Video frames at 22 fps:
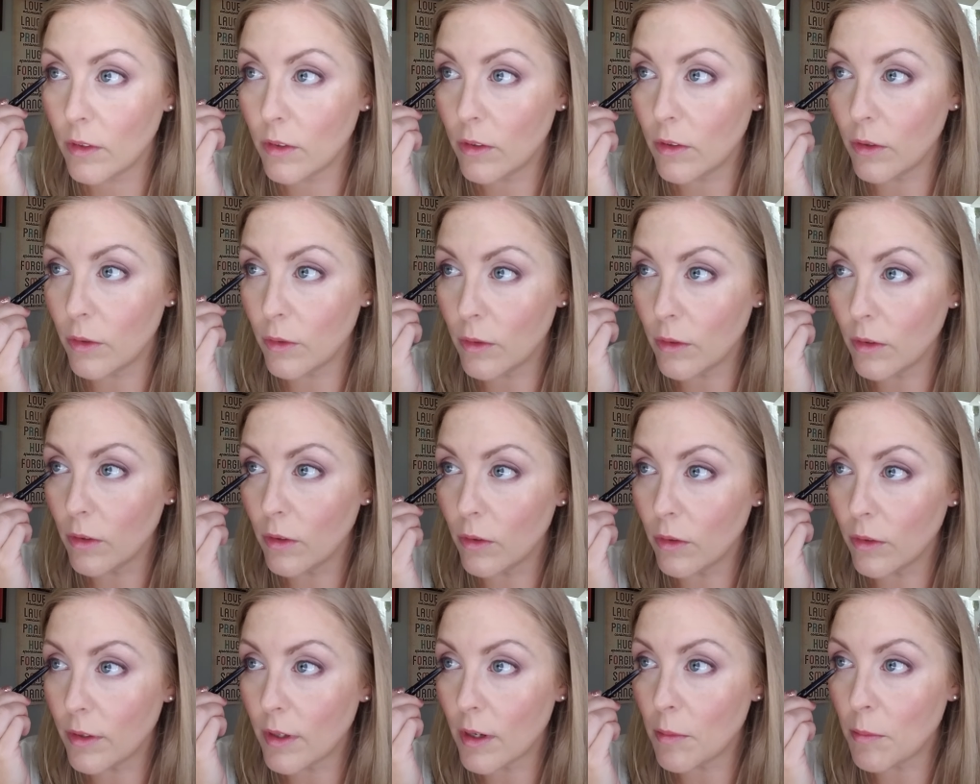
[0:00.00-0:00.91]
Do a little
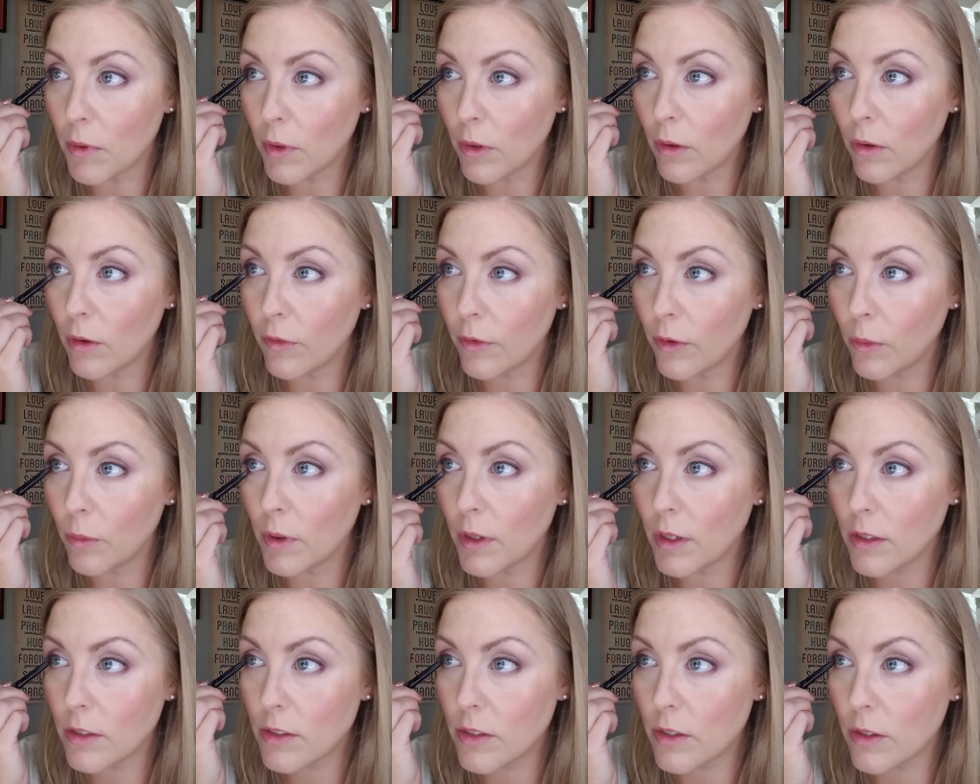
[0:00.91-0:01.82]
down below if you
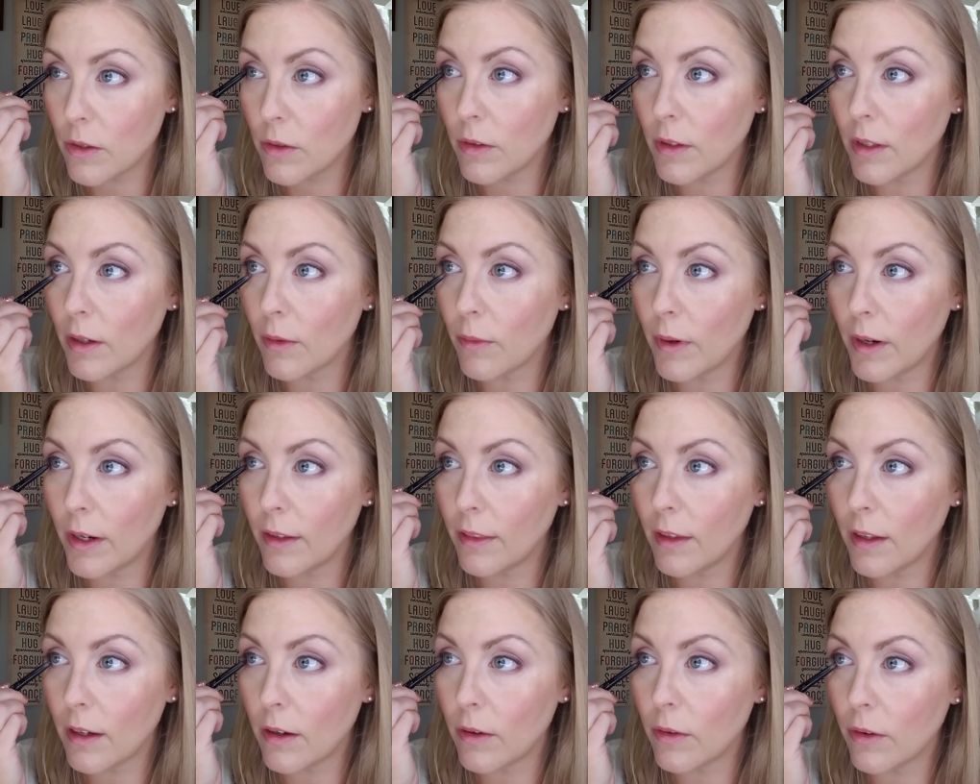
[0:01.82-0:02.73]
wanted to, like right in
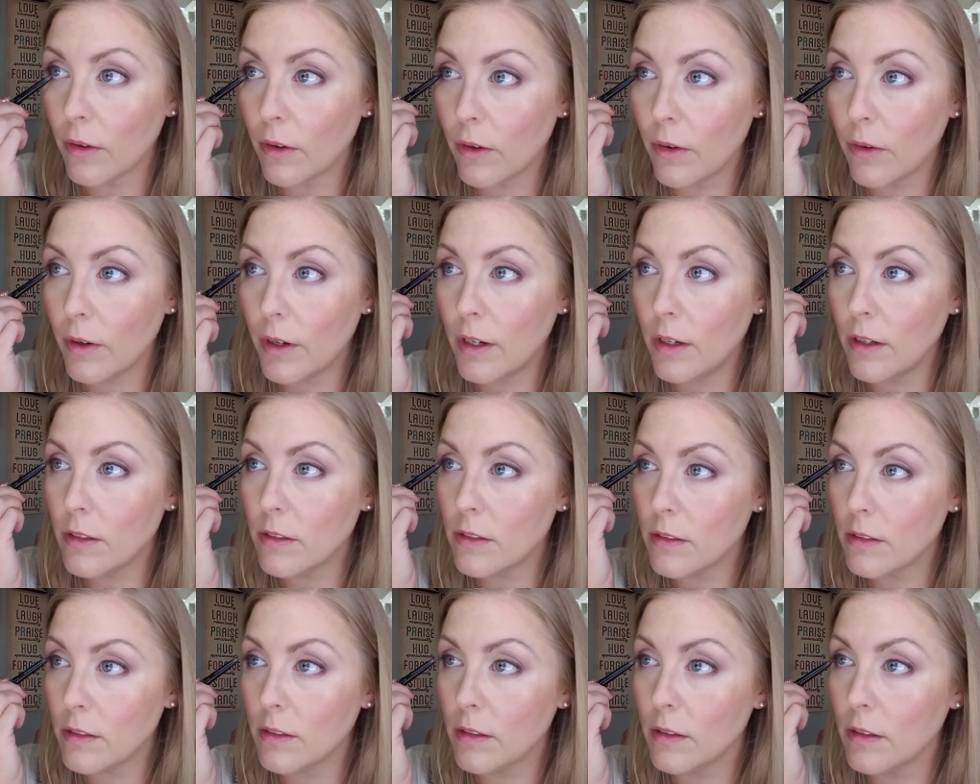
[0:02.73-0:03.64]
the outer
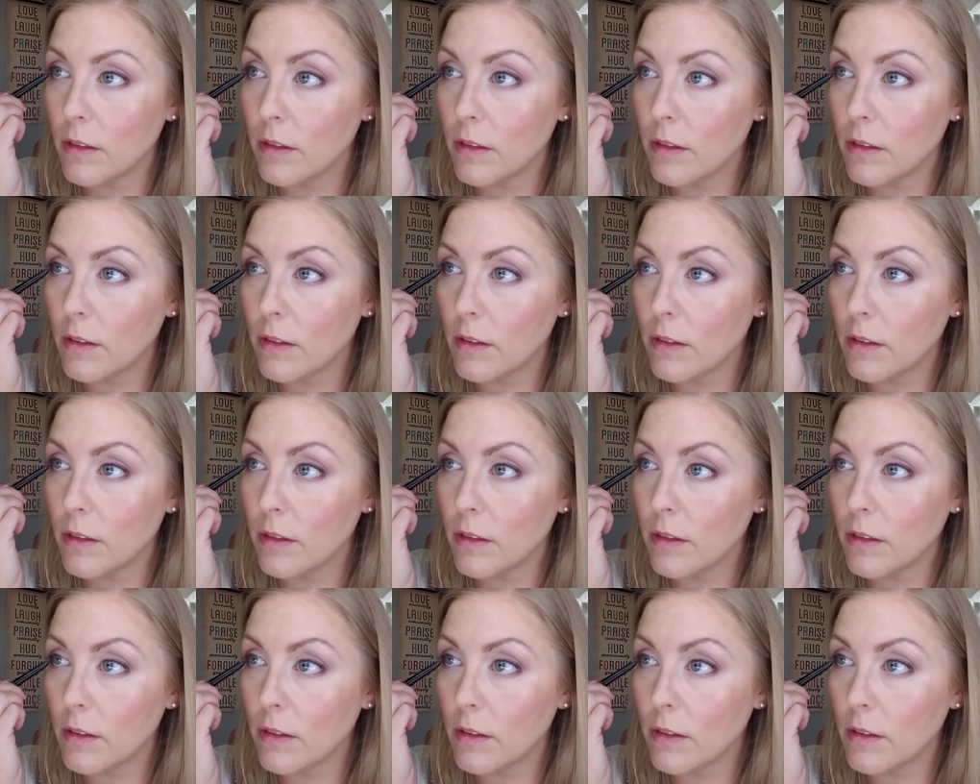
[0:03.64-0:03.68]
crease.